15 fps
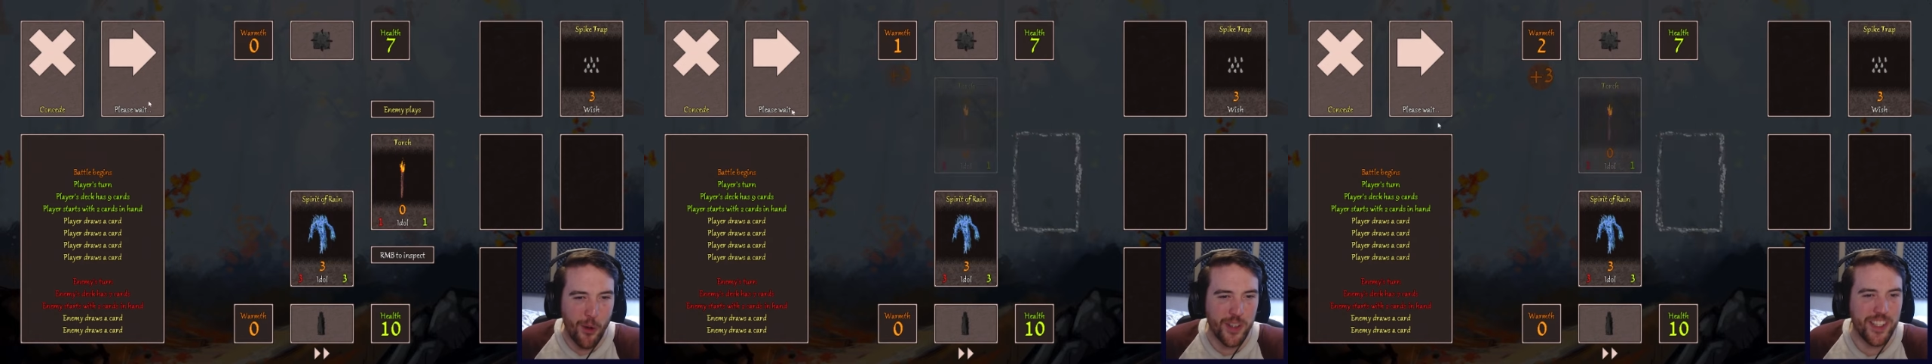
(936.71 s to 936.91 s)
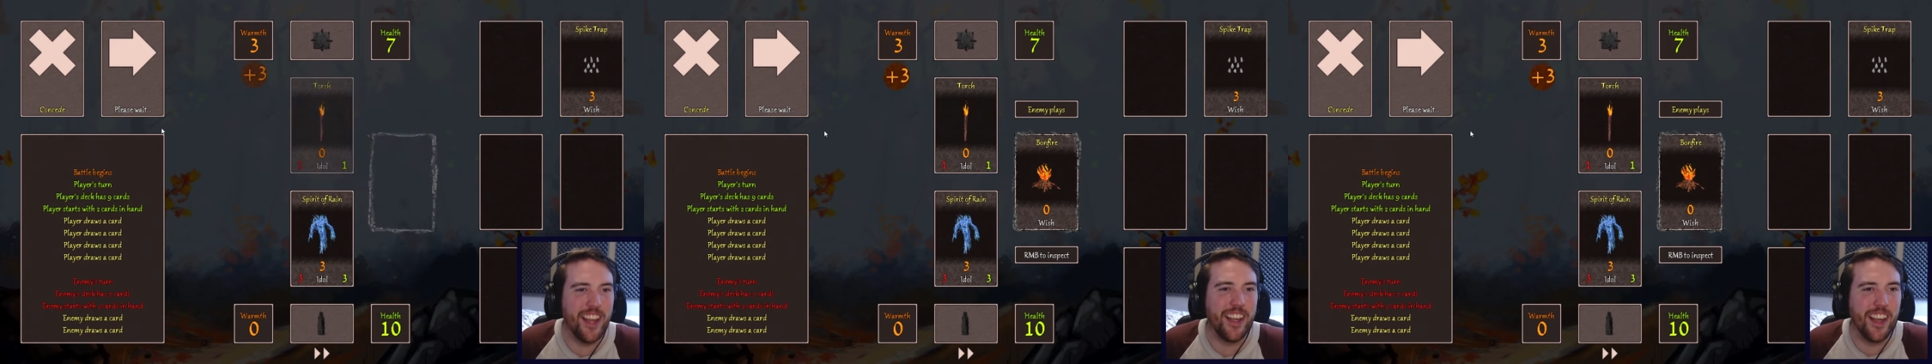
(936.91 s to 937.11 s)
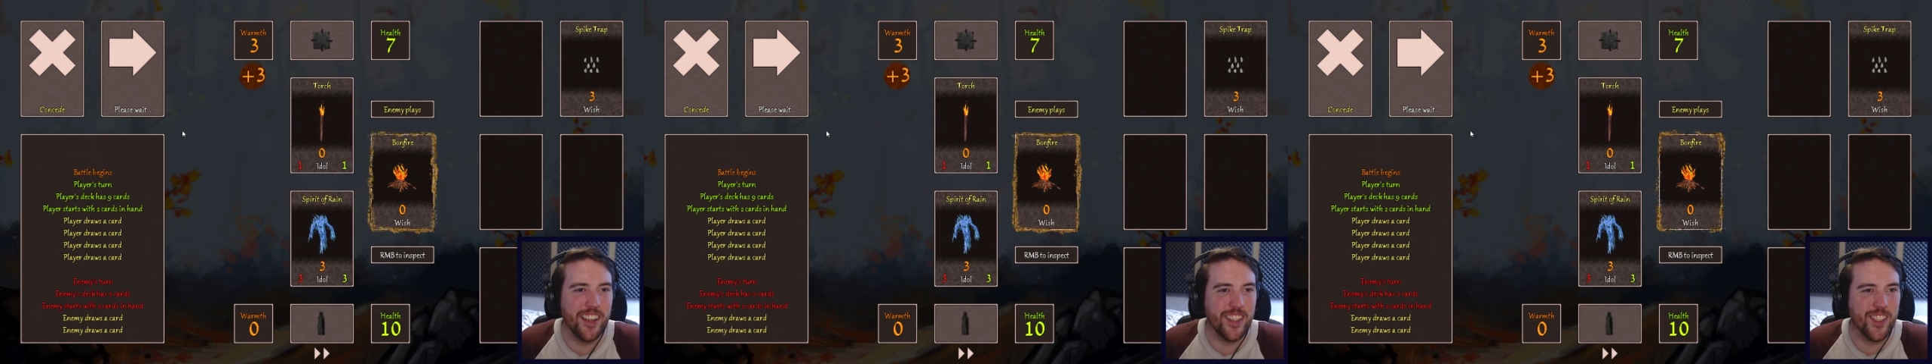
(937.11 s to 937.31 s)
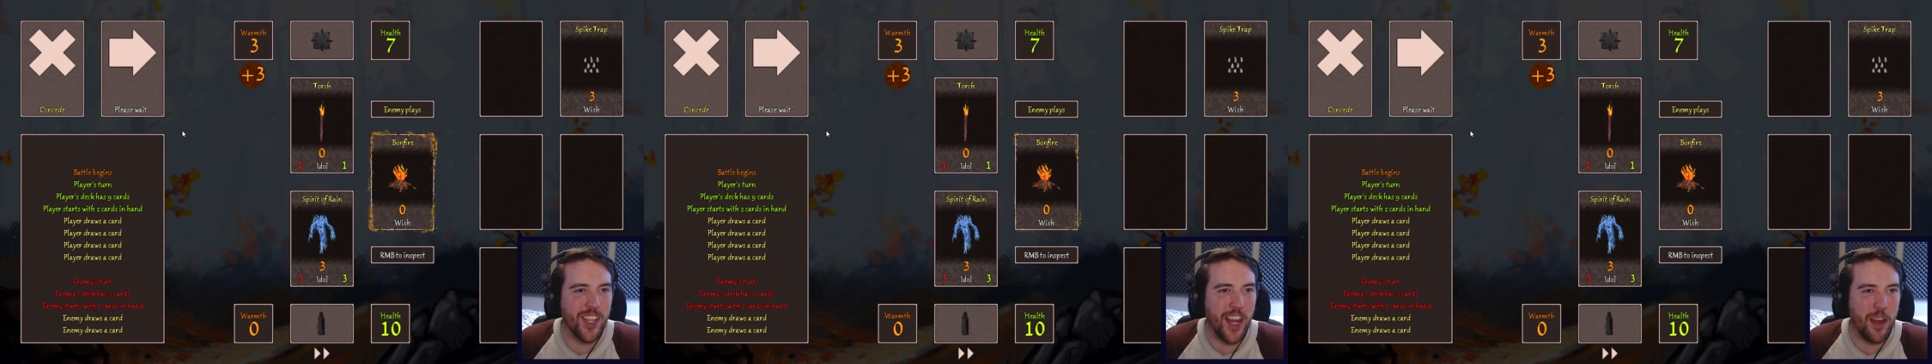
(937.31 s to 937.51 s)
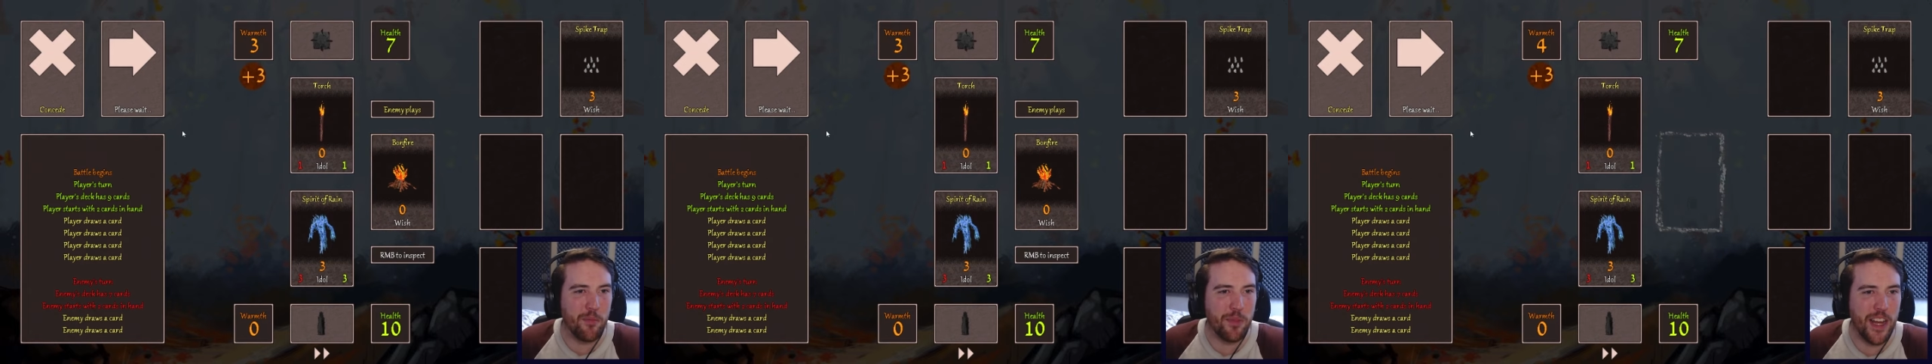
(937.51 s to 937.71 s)
taking
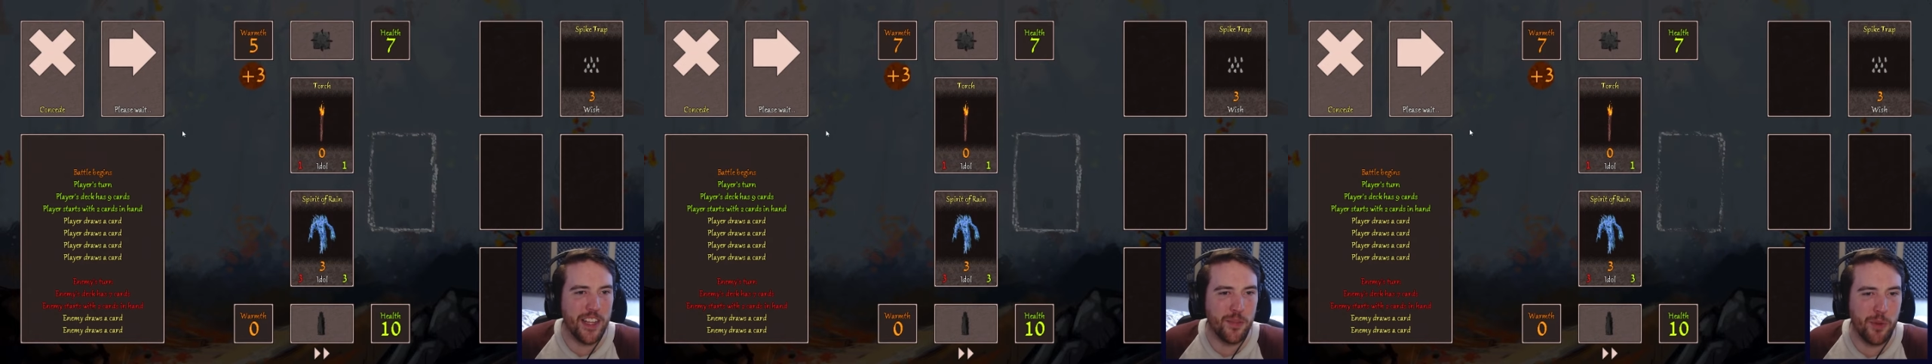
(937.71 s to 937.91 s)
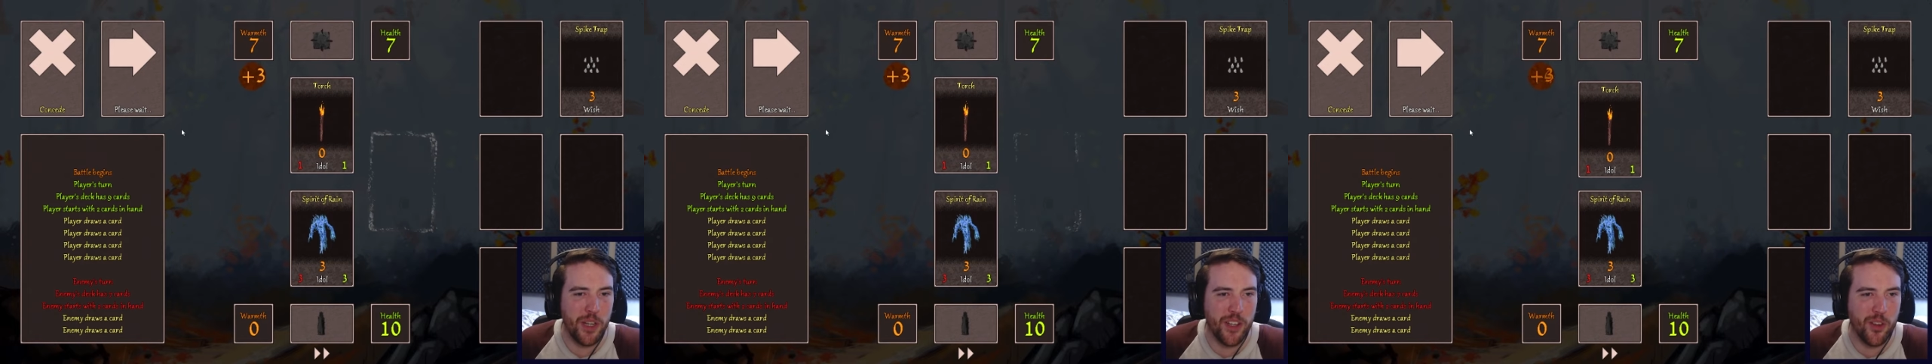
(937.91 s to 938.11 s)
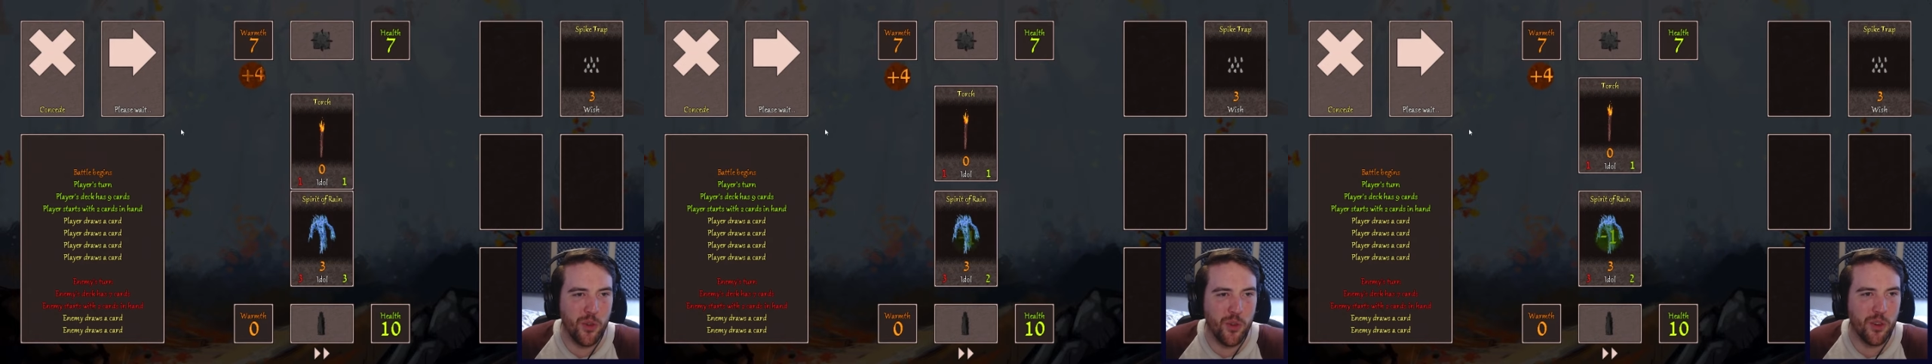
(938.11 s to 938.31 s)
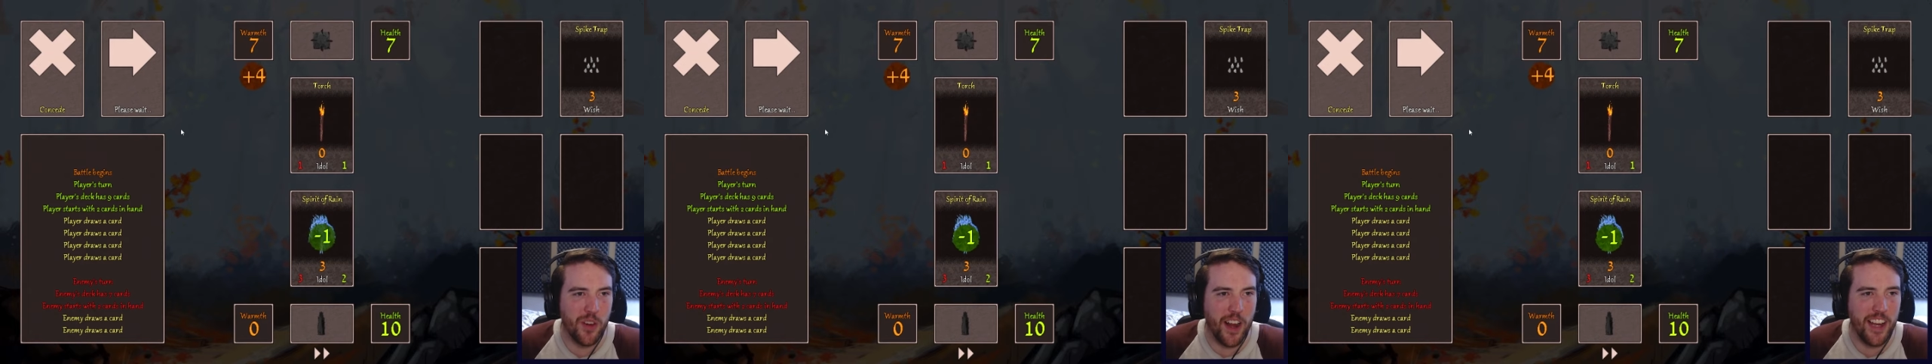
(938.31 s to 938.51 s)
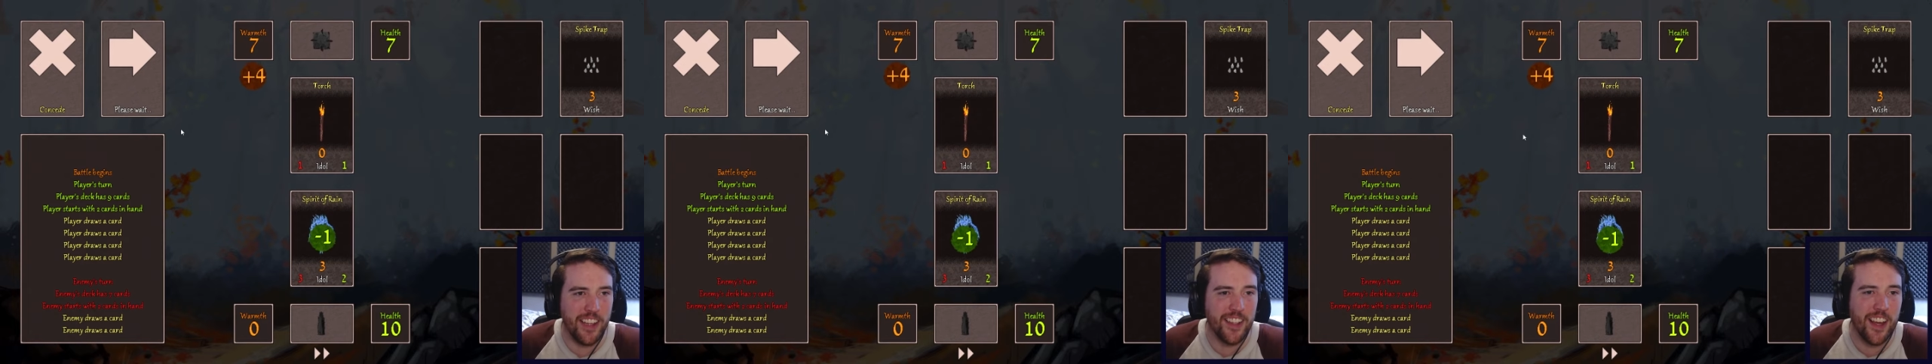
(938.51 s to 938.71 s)
shape. That's pretty cool,
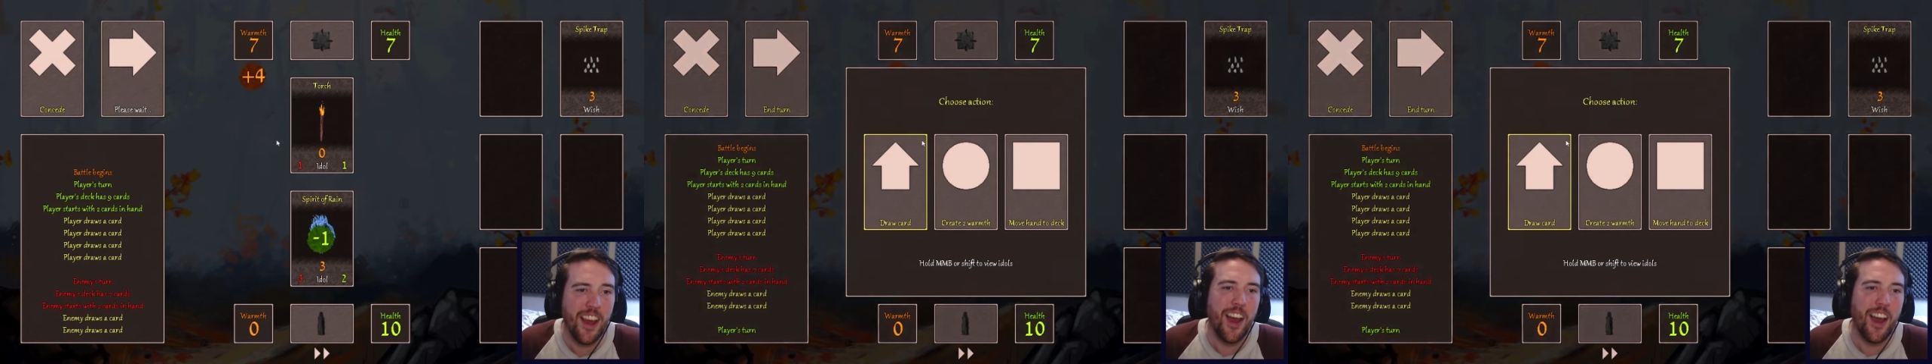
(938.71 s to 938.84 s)
right?